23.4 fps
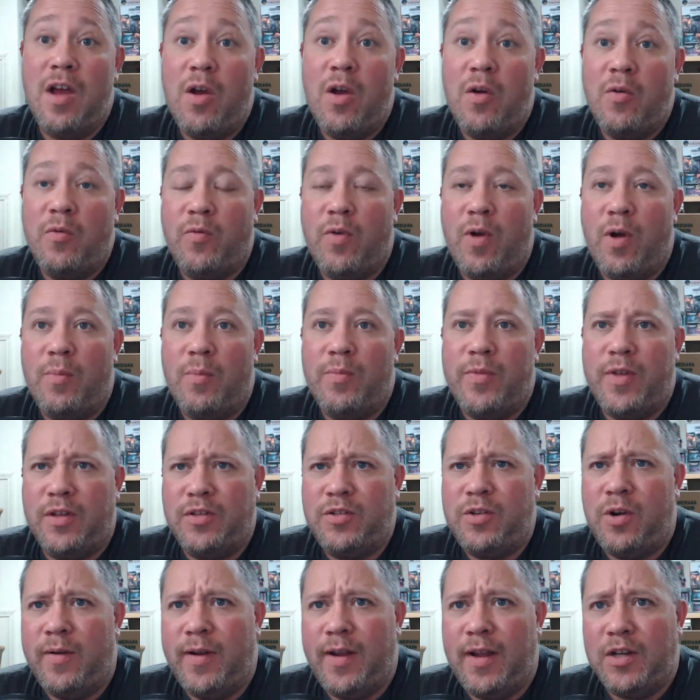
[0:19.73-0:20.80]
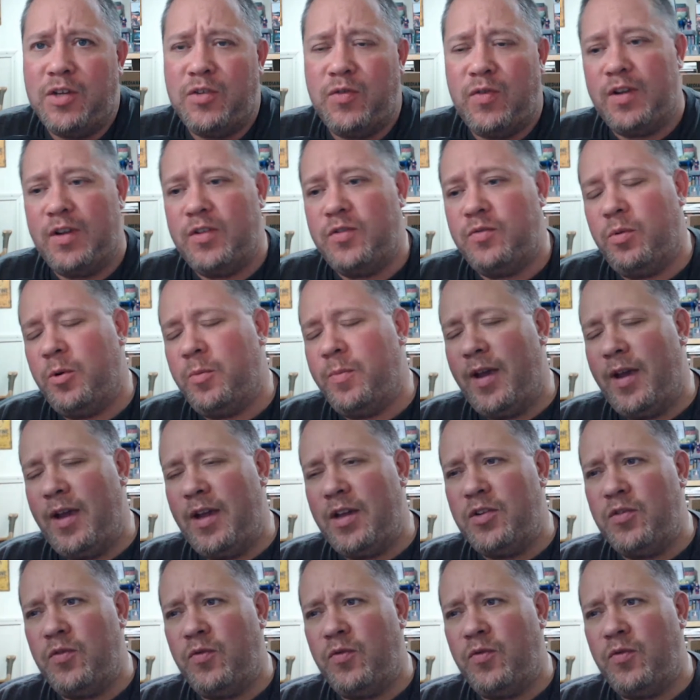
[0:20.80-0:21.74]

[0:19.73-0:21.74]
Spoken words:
from the Atari Age Facebook page